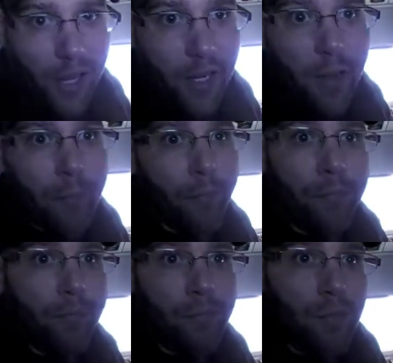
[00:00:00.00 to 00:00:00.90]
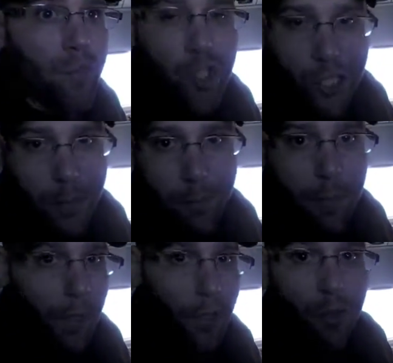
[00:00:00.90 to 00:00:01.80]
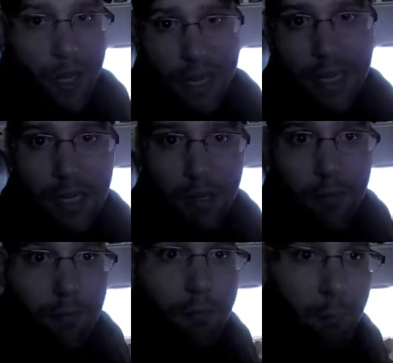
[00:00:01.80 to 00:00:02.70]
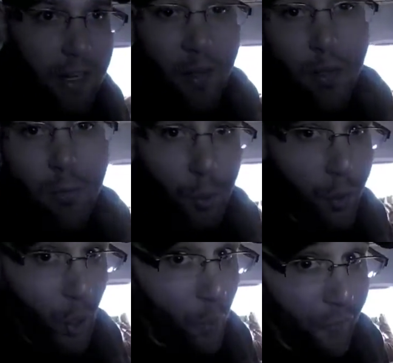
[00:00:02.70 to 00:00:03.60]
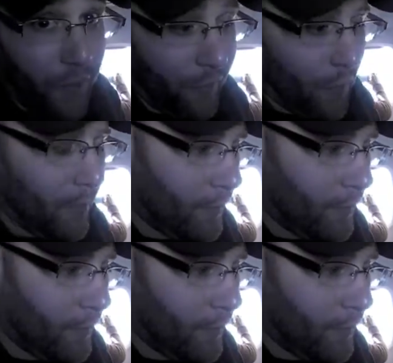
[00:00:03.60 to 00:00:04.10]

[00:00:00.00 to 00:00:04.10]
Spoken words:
like cheap, grainy beer with no flavor.